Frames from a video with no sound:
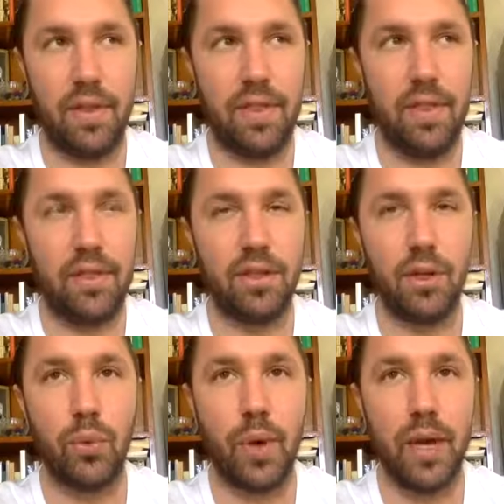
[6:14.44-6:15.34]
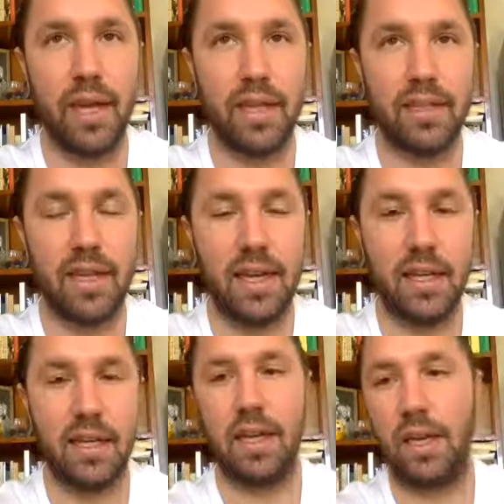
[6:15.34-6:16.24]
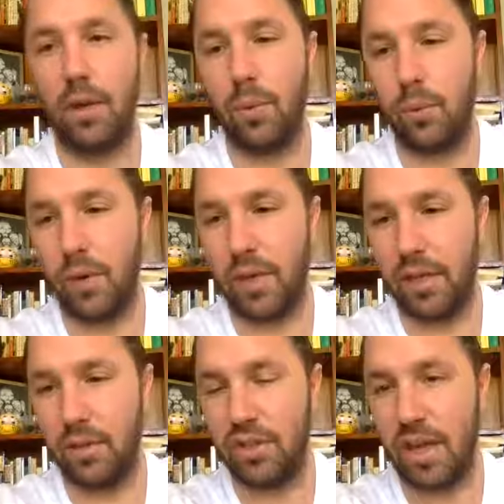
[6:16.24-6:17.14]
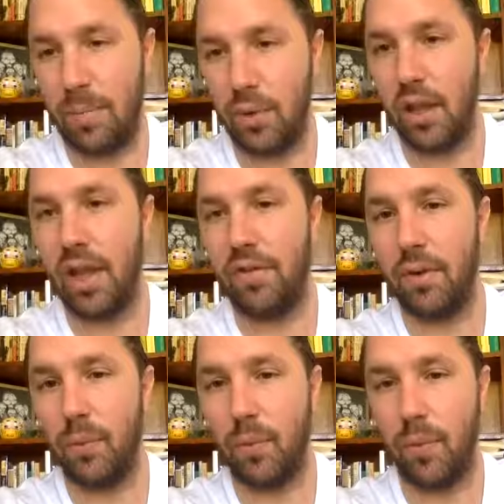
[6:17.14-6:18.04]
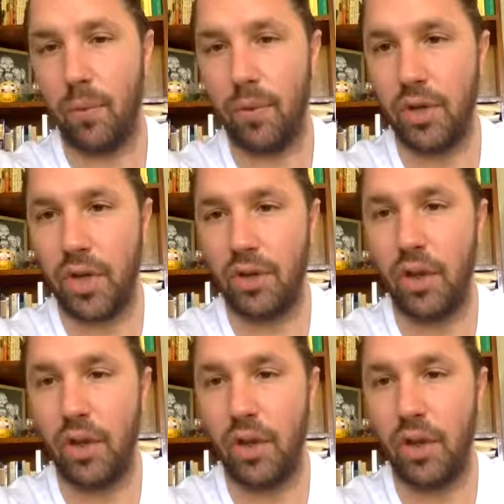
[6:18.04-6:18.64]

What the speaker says: it's a great essay, and I know we're working on chapter 11 with Dr.